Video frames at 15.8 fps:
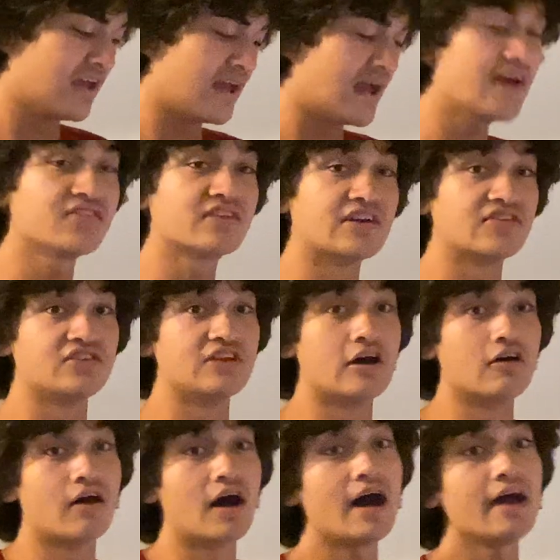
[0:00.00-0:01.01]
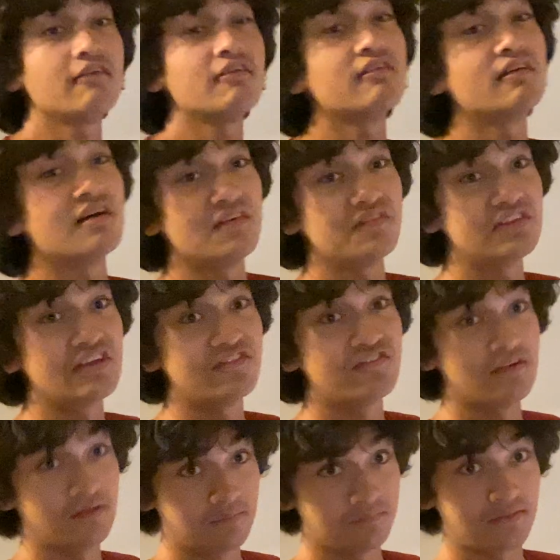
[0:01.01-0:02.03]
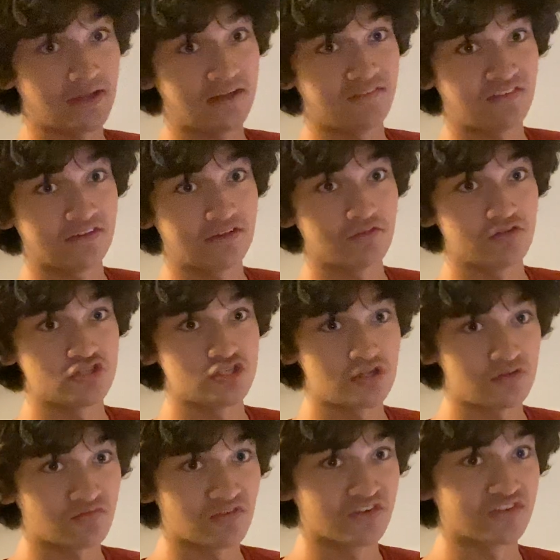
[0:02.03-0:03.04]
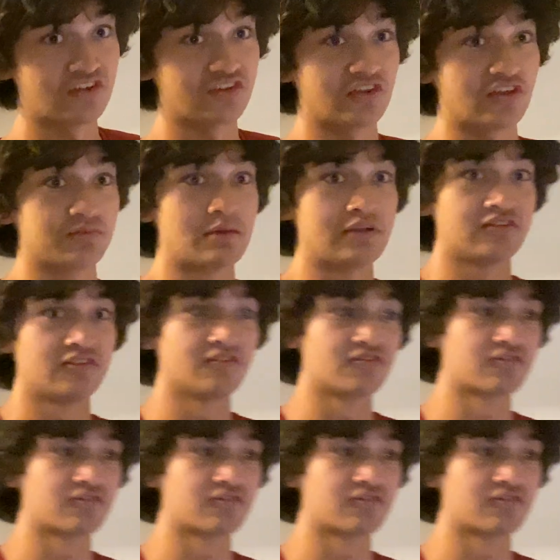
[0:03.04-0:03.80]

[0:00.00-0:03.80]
as you guys know, I love the film anything to do with cheap versus expensive,